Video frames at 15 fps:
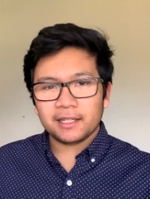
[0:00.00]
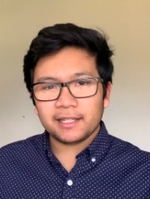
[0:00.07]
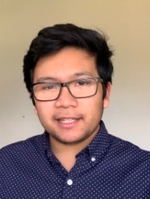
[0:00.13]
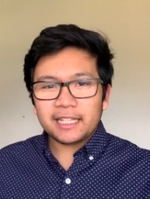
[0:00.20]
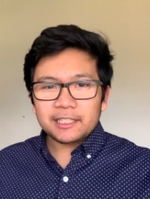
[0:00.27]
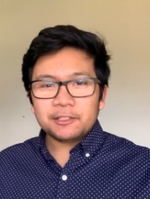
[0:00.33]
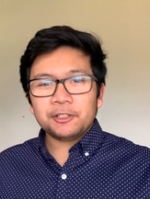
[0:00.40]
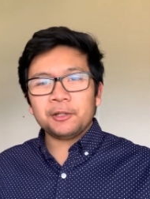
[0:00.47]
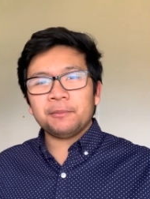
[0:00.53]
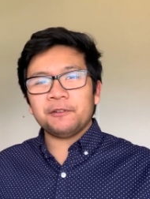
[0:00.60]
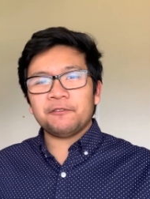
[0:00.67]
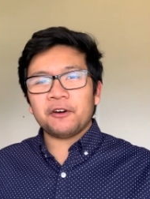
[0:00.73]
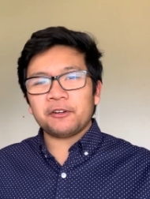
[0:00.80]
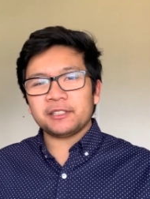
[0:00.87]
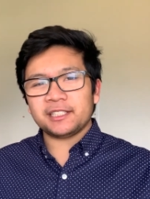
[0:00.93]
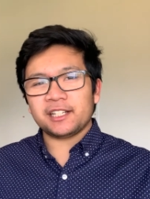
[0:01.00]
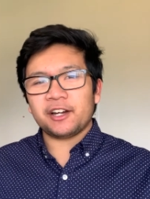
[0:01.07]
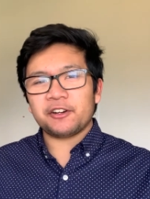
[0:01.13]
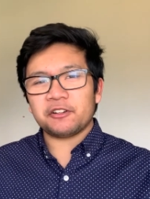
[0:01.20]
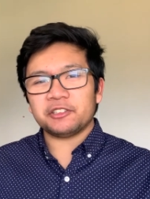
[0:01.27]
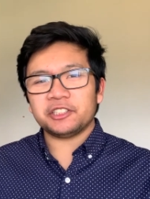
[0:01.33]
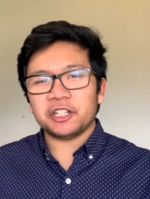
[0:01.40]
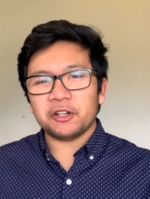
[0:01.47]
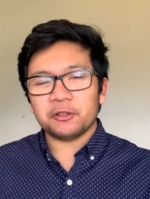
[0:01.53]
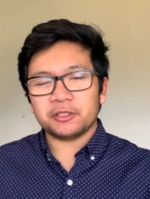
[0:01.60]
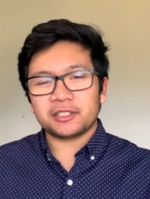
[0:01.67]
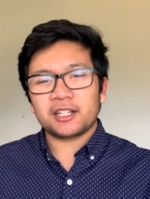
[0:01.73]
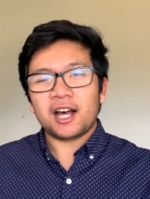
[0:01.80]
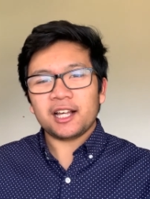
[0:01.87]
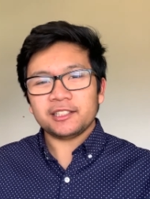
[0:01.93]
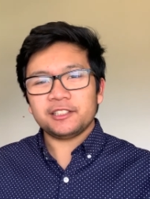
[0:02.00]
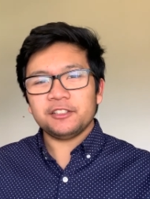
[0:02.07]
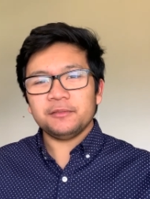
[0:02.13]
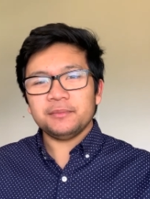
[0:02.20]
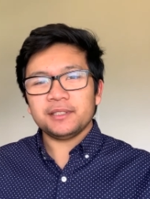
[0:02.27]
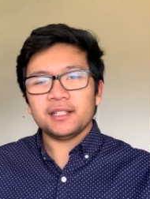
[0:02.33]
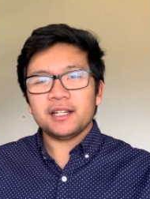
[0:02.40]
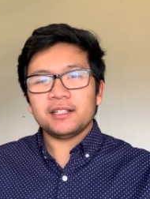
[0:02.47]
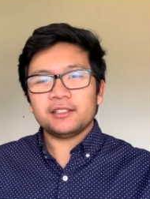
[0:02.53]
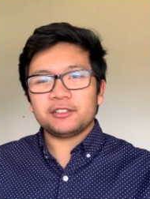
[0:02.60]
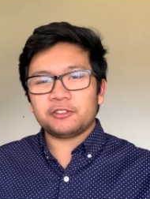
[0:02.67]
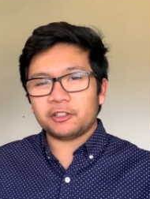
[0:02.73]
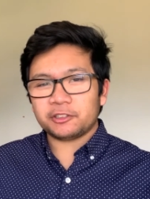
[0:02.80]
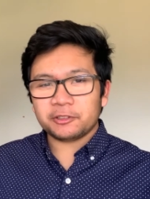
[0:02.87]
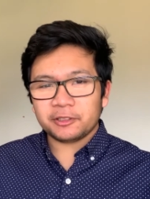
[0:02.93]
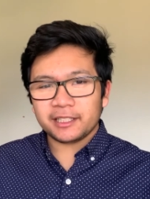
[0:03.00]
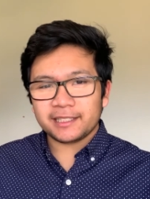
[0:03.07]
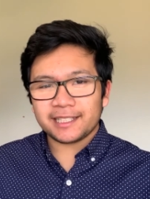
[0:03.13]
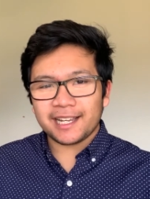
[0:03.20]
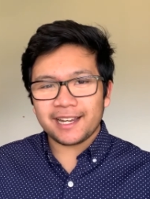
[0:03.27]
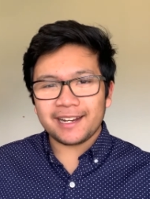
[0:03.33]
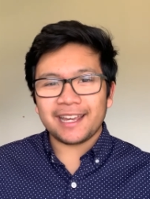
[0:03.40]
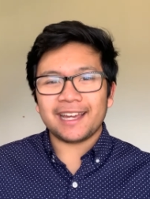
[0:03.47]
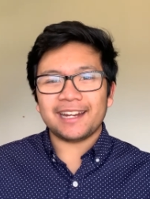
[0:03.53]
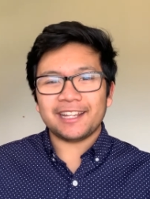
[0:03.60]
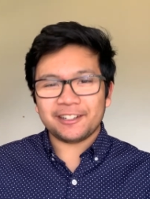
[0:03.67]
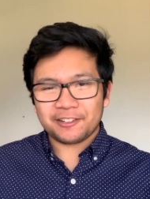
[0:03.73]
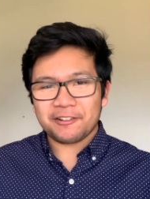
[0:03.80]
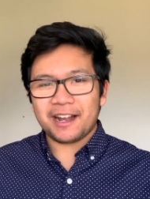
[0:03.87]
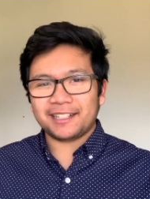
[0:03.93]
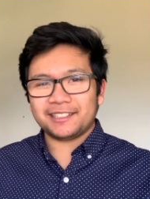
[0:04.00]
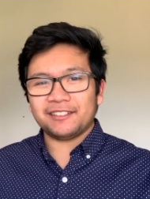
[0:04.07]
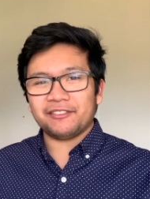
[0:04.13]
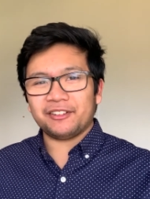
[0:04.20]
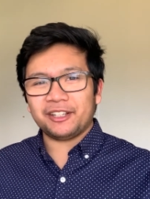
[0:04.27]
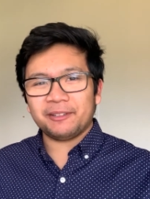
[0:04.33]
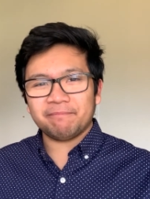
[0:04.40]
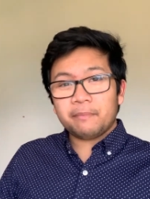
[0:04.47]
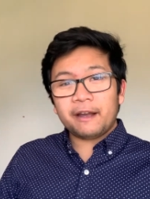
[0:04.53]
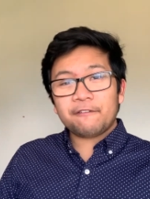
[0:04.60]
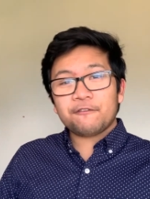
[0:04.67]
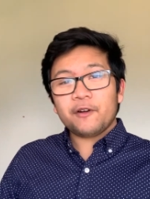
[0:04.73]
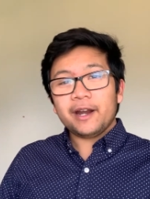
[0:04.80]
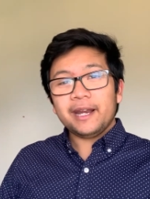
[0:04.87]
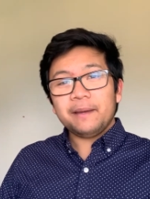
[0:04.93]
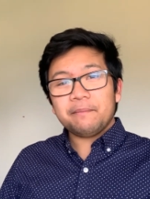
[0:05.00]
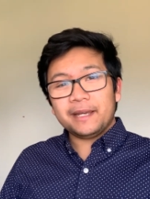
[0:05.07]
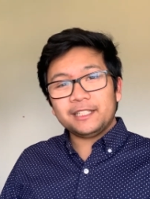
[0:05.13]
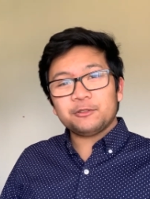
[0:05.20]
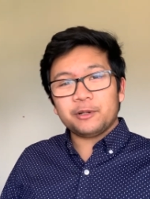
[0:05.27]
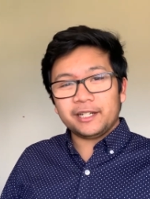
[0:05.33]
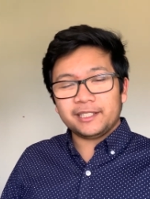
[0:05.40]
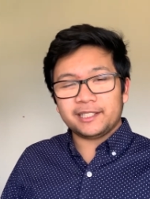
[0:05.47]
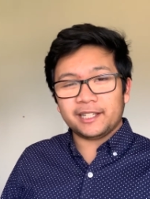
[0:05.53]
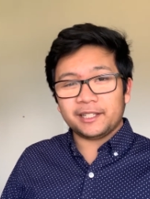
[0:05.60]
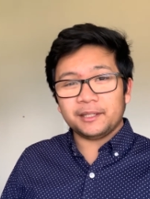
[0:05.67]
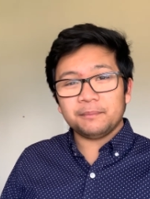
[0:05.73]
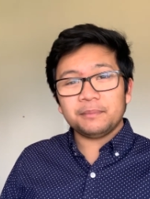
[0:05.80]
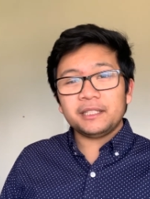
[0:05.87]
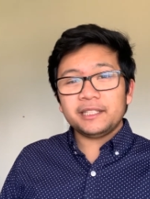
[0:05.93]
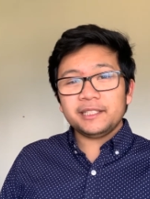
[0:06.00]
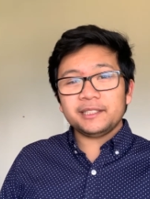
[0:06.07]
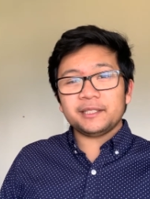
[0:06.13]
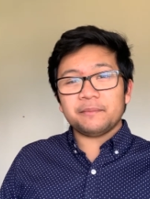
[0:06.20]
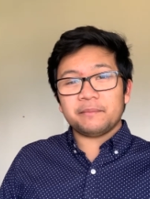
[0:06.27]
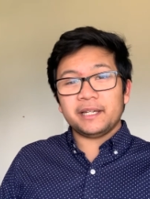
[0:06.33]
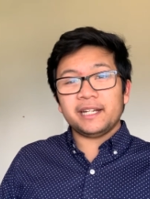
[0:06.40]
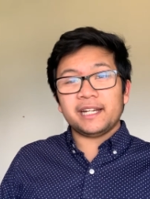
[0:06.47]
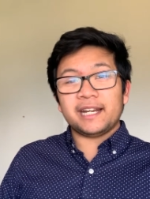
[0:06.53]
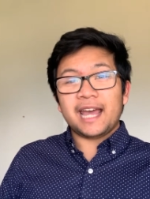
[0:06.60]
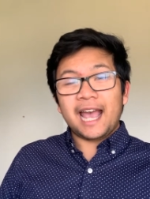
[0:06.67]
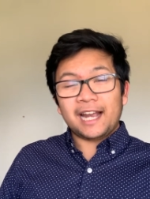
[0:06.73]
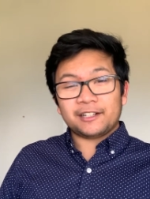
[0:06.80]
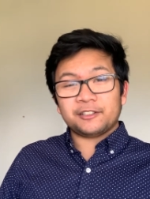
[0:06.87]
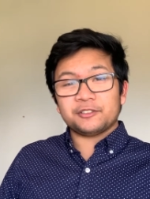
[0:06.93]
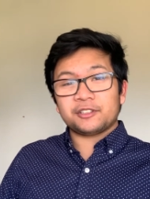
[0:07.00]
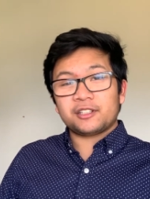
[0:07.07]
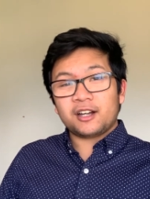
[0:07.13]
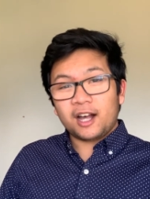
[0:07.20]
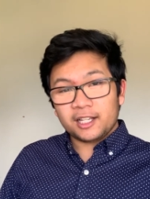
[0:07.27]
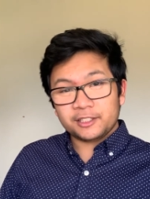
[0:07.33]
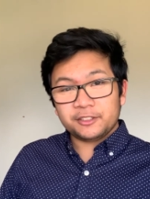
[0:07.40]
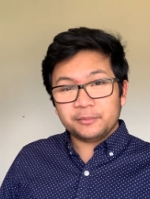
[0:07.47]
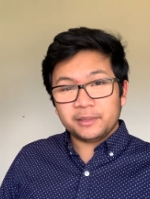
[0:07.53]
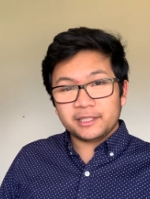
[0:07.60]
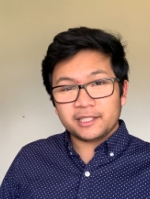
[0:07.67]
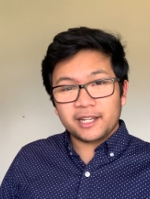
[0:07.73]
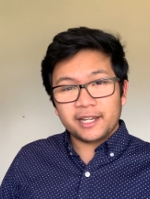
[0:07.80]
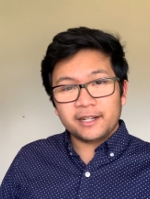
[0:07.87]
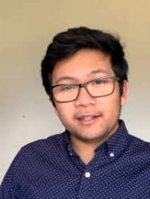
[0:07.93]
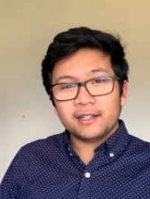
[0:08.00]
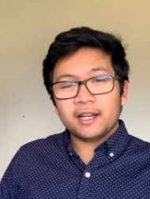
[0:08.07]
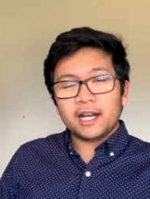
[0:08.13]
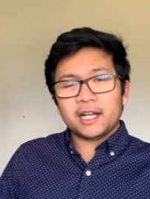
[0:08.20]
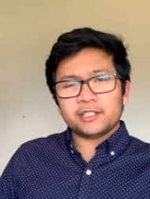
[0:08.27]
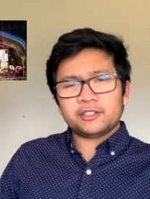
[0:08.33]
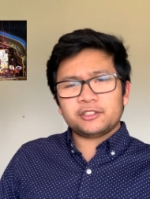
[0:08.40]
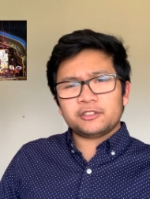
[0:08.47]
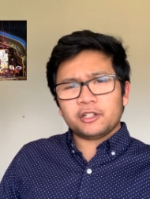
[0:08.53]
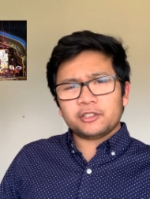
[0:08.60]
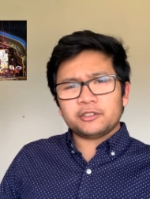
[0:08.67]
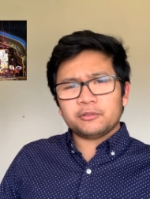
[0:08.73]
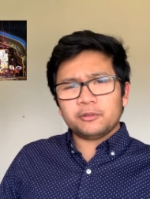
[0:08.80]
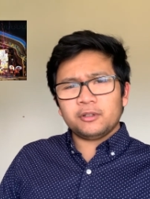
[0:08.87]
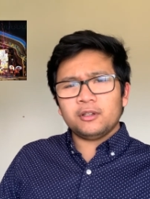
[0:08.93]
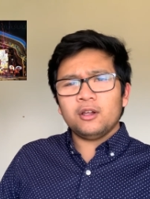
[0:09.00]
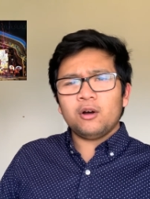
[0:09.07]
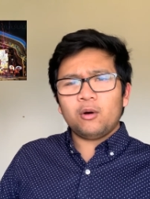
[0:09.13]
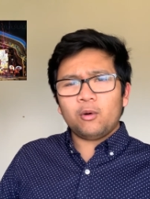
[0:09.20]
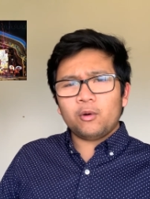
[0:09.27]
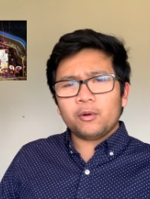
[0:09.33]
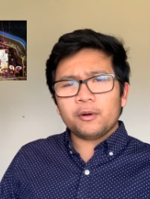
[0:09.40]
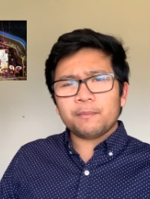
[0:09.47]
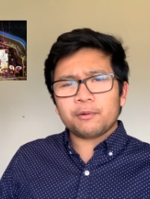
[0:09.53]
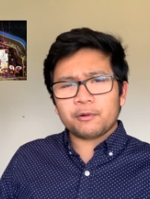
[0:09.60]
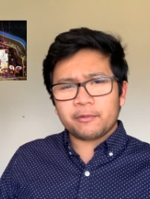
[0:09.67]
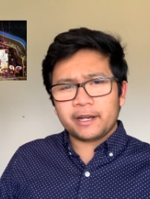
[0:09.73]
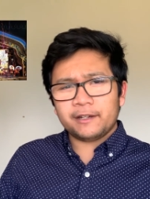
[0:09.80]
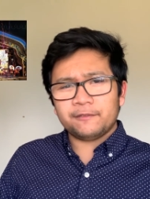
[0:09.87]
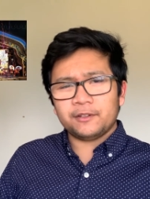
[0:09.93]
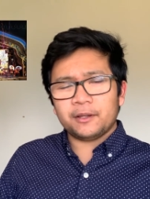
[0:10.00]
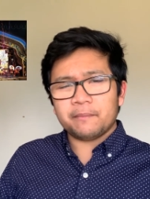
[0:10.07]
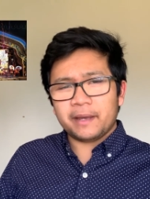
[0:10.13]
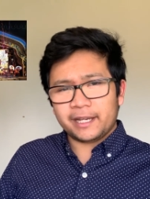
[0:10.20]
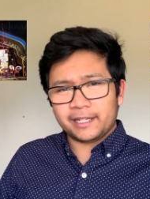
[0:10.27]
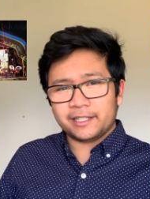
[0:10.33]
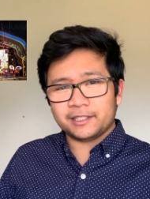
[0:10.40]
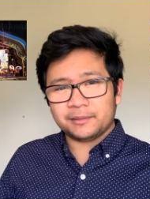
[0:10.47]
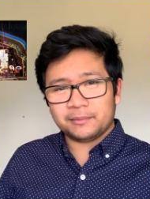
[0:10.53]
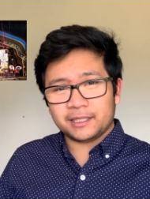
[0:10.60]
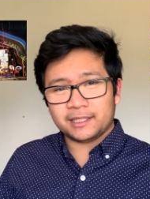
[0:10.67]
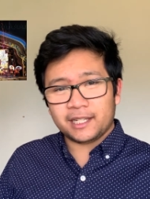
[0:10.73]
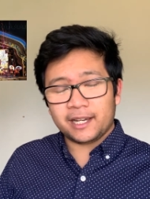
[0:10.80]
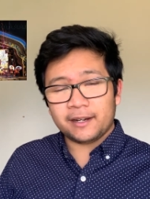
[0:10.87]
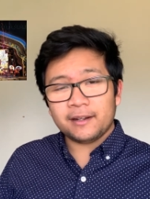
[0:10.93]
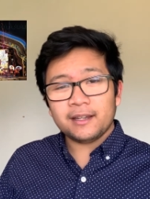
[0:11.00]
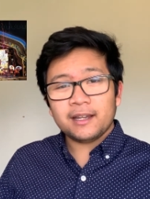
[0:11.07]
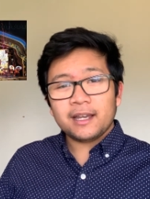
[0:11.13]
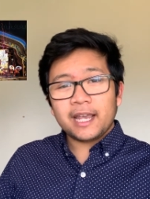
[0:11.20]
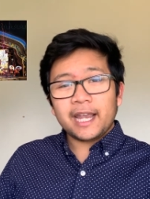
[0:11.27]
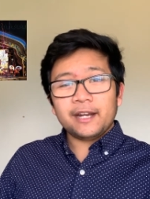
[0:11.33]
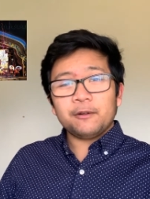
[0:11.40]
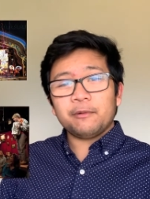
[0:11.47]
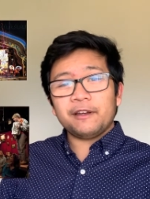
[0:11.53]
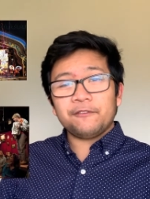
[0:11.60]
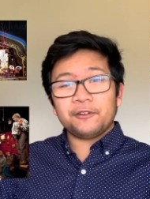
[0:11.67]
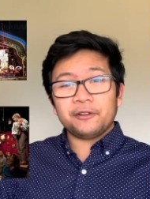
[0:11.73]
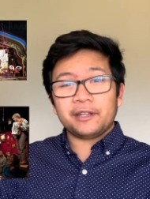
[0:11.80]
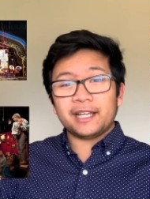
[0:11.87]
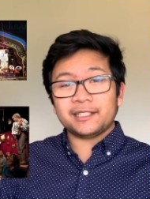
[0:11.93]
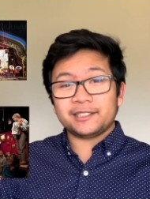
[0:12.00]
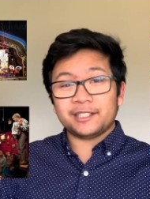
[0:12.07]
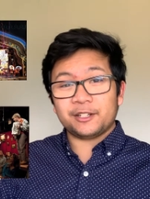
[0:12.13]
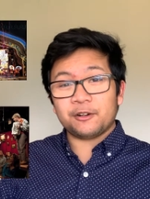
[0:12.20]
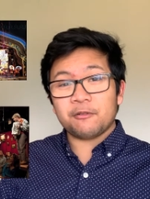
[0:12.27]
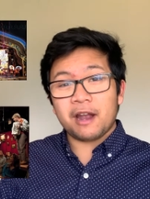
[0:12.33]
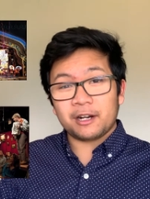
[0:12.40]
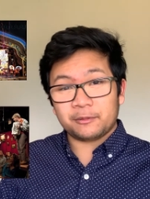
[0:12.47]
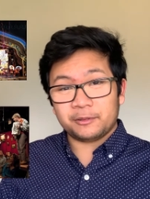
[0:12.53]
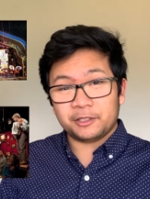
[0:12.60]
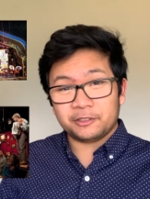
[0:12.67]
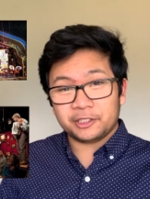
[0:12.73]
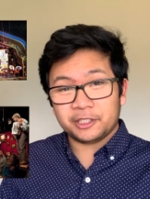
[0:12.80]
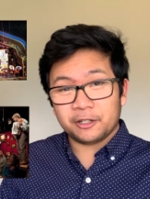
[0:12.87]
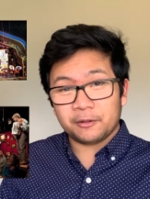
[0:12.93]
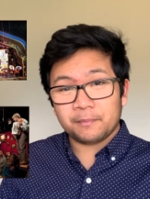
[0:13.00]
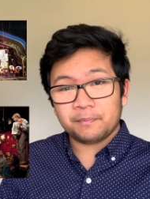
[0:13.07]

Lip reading: This week we'll be focusing on your shows, costumes, structural design, and interactivity. By Friday, May 22nd, please submit an actor's costume design, a structural or parade float mechanism design, and a way for your guests to interact with your show.